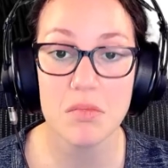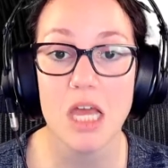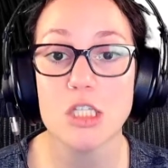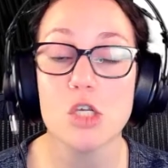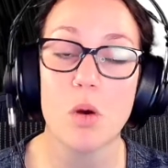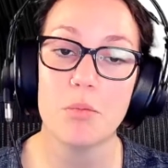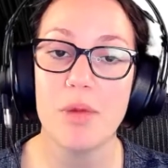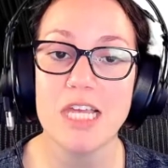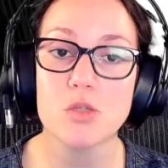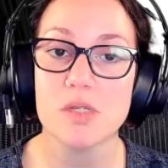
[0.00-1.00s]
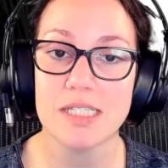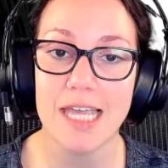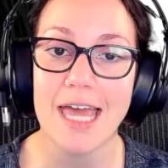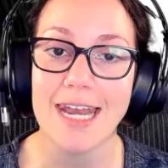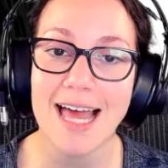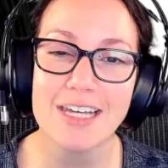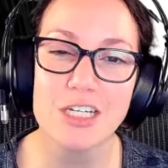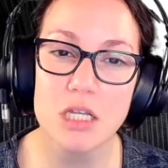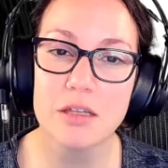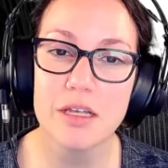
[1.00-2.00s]
And so our base was, again, just
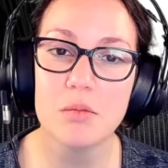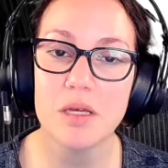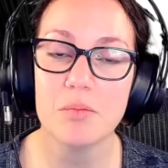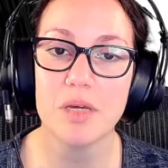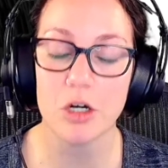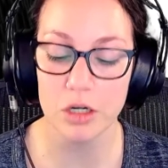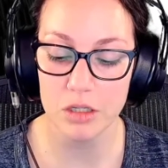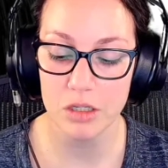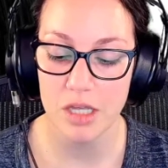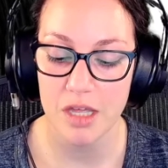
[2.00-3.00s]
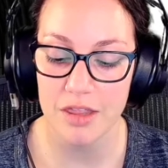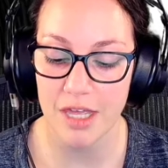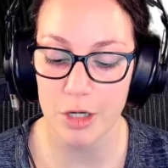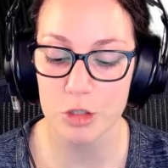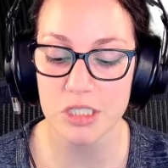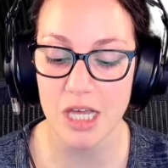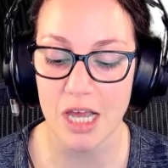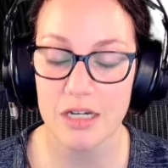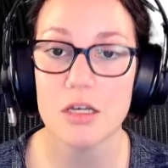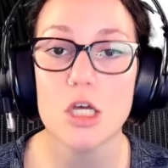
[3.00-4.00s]
a little bit bigger than our side.